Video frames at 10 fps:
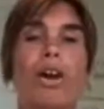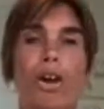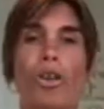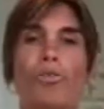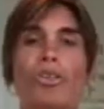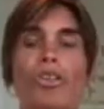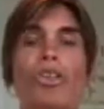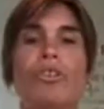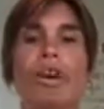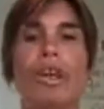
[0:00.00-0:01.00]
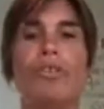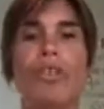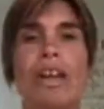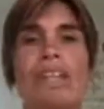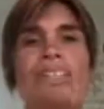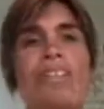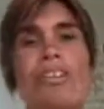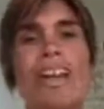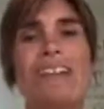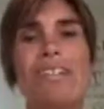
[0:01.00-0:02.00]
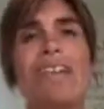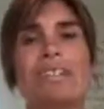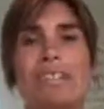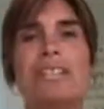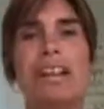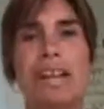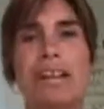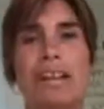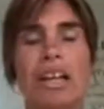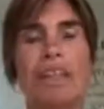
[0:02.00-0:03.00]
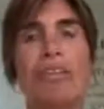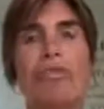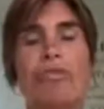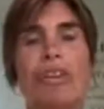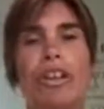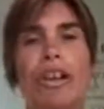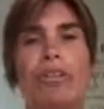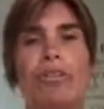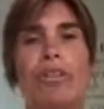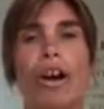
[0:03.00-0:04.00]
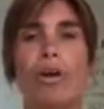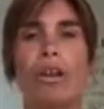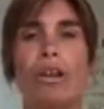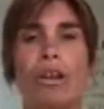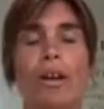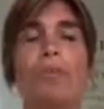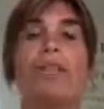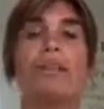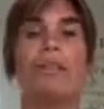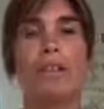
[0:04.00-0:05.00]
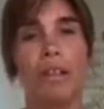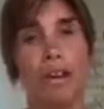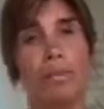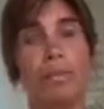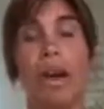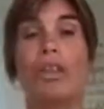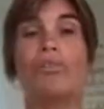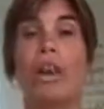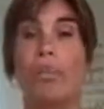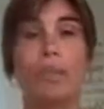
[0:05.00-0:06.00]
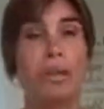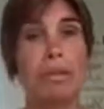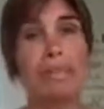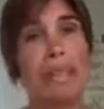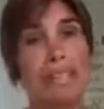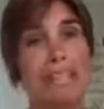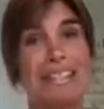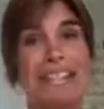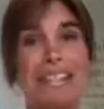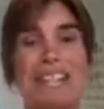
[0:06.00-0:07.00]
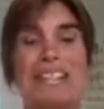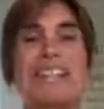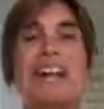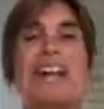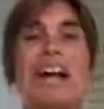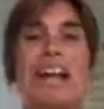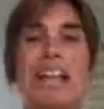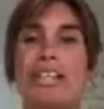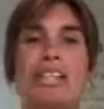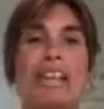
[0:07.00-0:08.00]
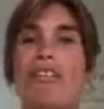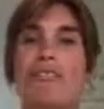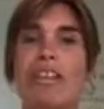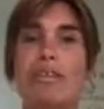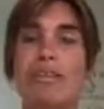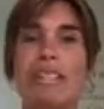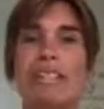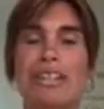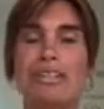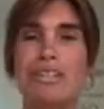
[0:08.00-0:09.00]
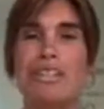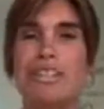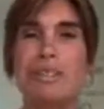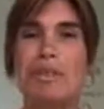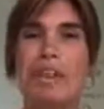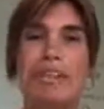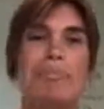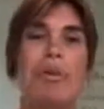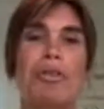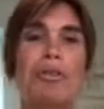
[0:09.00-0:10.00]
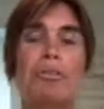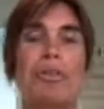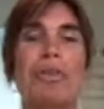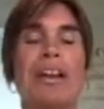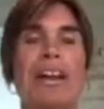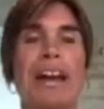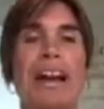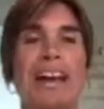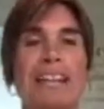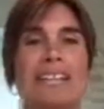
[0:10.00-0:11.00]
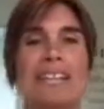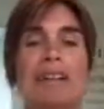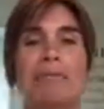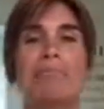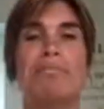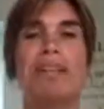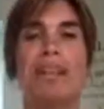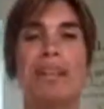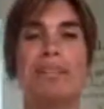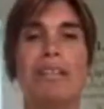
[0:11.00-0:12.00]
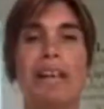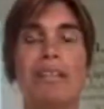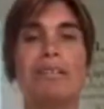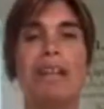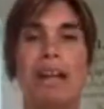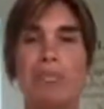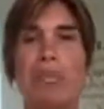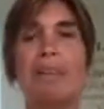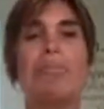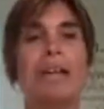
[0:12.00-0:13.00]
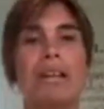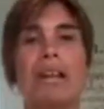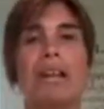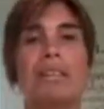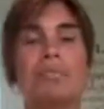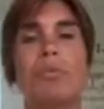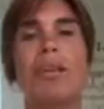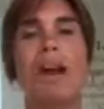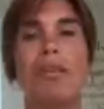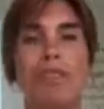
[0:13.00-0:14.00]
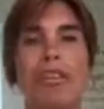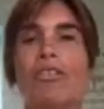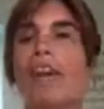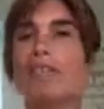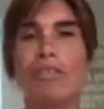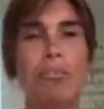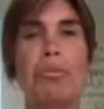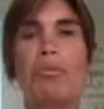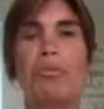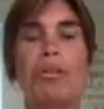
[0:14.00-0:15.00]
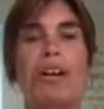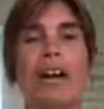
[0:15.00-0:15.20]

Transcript: often you kind of like, it's not that nice, is it? Kind of, going, I try and be as pleasant and as lovely in my sessions as possible. And, and me and my clients, we have a great rapport,